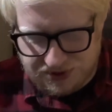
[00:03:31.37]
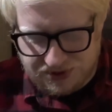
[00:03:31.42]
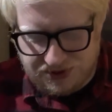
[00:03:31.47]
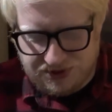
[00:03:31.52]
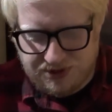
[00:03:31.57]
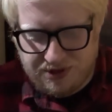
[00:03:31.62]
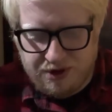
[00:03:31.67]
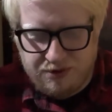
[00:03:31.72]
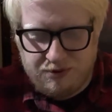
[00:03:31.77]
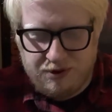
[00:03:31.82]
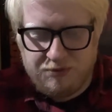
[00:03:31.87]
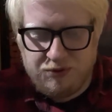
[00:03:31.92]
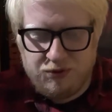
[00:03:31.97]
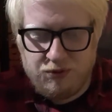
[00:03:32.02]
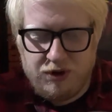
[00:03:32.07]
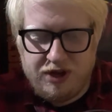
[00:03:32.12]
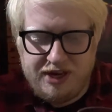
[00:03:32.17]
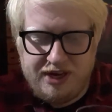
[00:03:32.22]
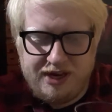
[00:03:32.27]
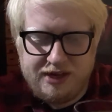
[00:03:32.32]
So I'm
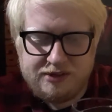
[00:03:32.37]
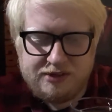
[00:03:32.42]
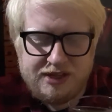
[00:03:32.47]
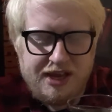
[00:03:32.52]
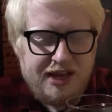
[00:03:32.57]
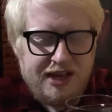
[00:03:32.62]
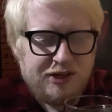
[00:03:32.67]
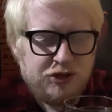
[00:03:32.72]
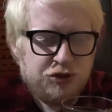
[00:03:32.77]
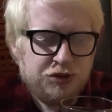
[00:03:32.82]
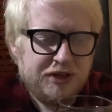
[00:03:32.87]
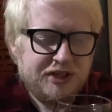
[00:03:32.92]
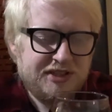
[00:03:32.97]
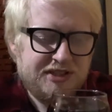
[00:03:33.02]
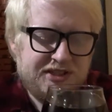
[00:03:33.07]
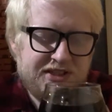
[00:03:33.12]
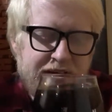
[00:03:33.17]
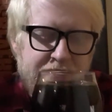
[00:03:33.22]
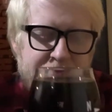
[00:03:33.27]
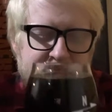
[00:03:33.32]
quite interested to see how